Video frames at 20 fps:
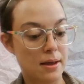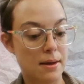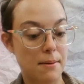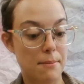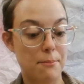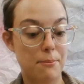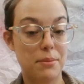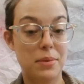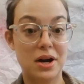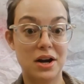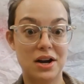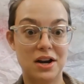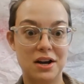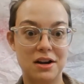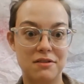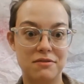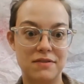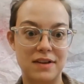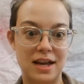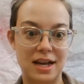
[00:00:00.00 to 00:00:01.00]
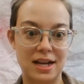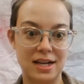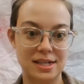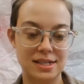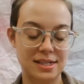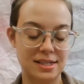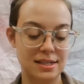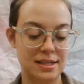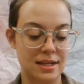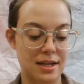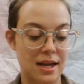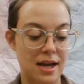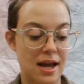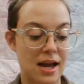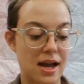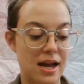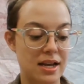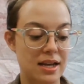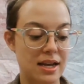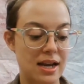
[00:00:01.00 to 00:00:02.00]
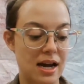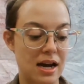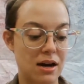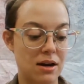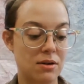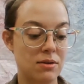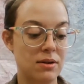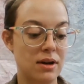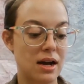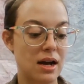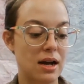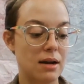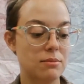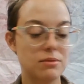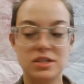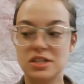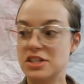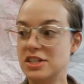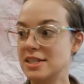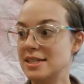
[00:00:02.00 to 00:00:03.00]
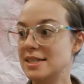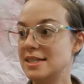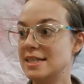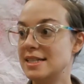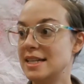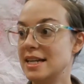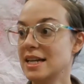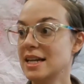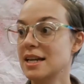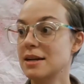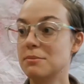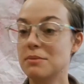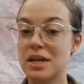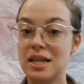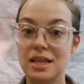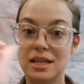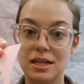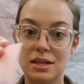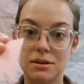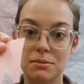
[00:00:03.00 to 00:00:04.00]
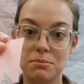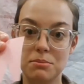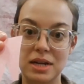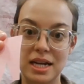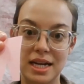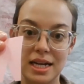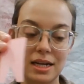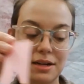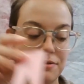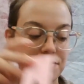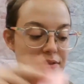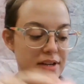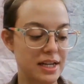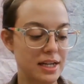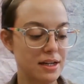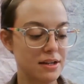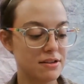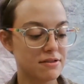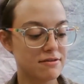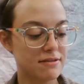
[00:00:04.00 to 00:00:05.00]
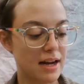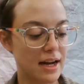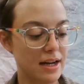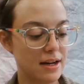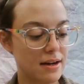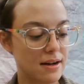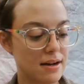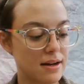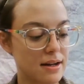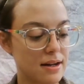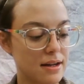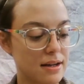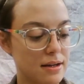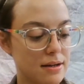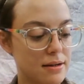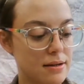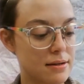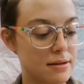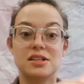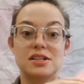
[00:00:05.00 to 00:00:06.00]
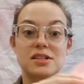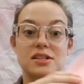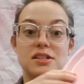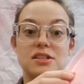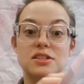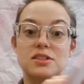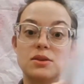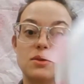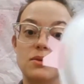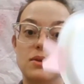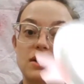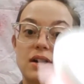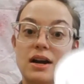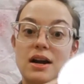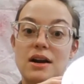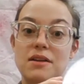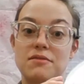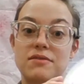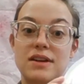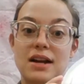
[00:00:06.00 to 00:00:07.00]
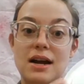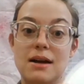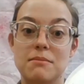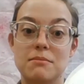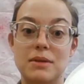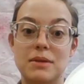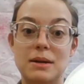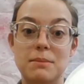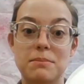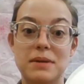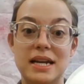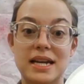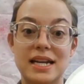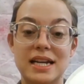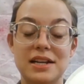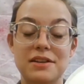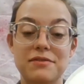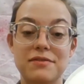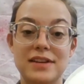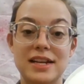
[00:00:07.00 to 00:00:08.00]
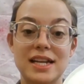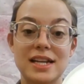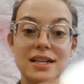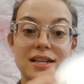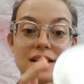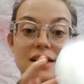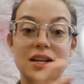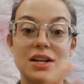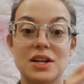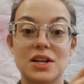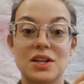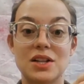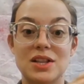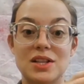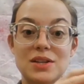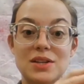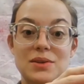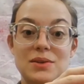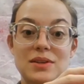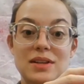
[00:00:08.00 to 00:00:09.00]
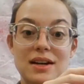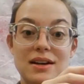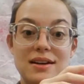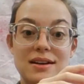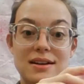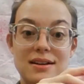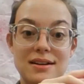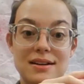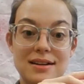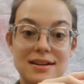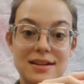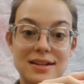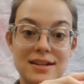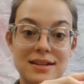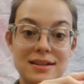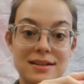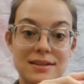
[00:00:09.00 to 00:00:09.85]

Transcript: Perfect. And now I will just stick my little piggy feet right on. So I've got my piggy feet glued on.